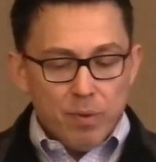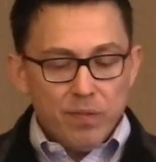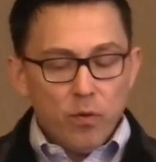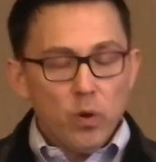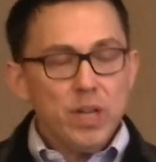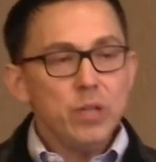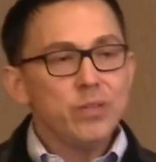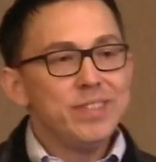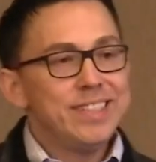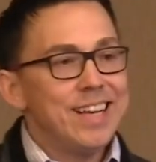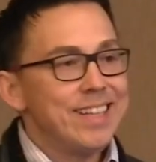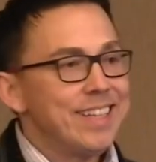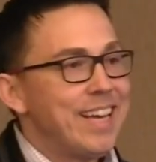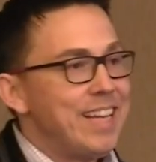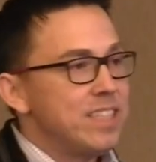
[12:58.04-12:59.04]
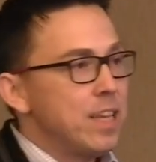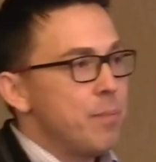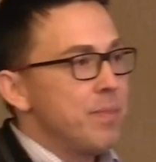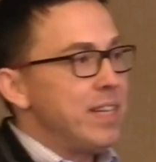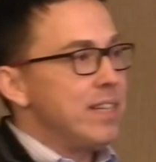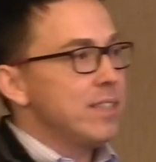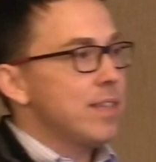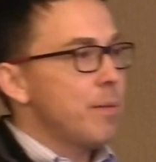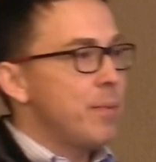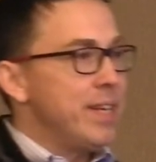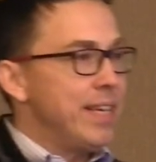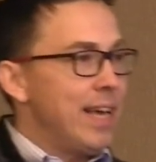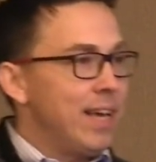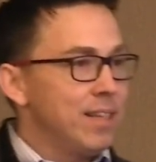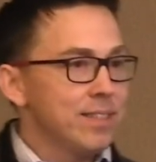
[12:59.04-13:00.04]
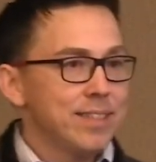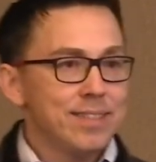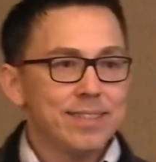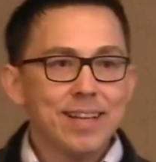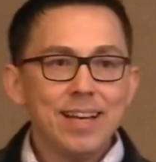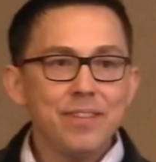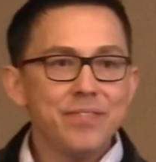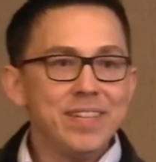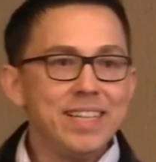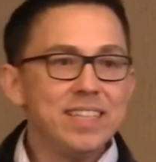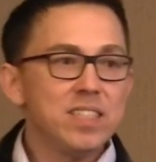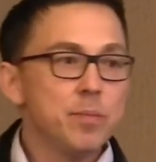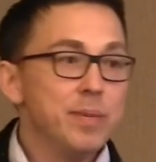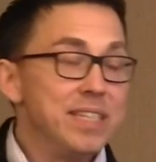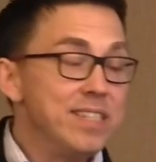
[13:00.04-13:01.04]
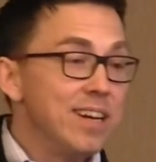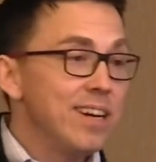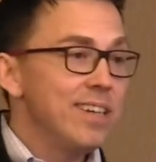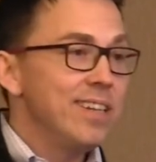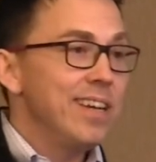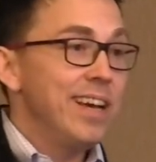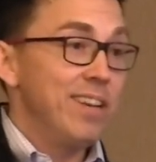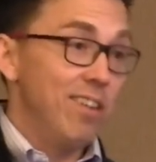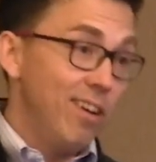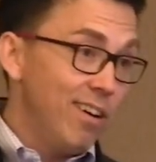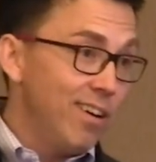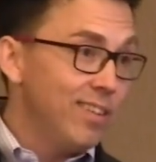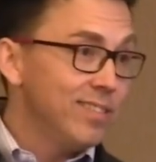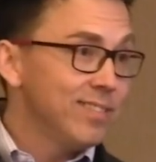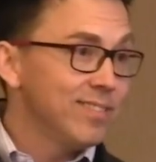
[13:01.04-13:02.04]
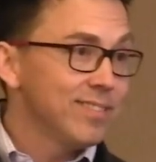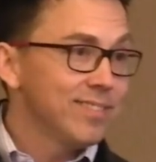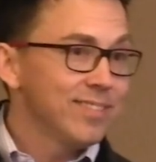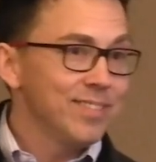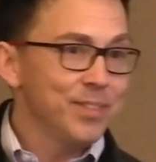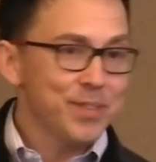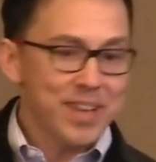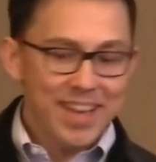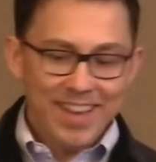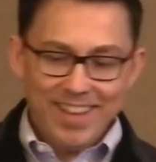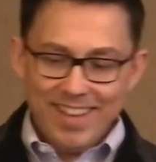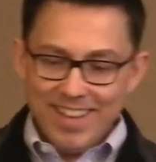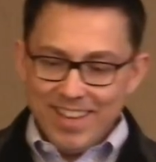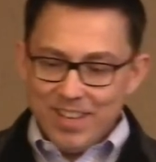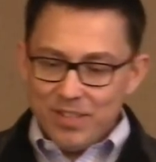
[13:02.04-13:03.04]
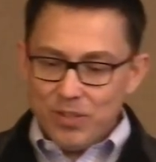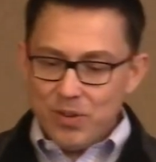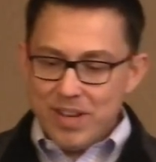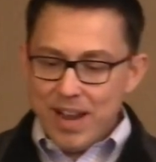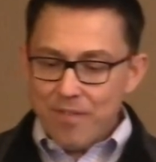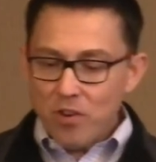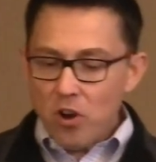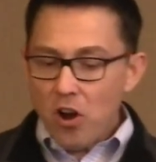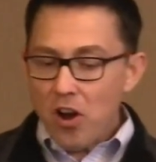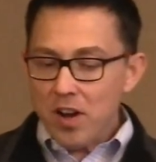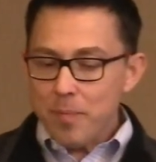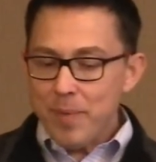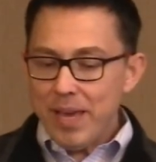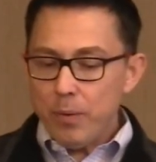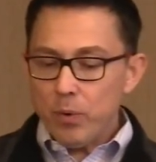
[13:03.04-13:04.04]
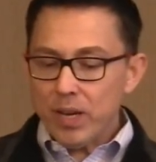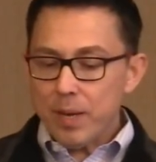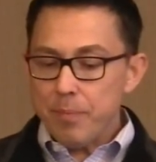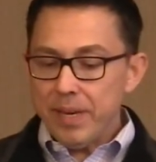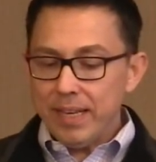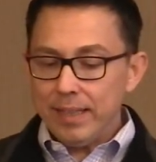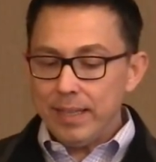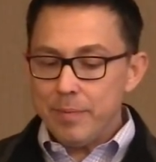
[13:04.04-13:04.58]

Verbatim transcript: Before you delegate something to somebody else, decide if it needs to be done at all, okay? So never automate what can be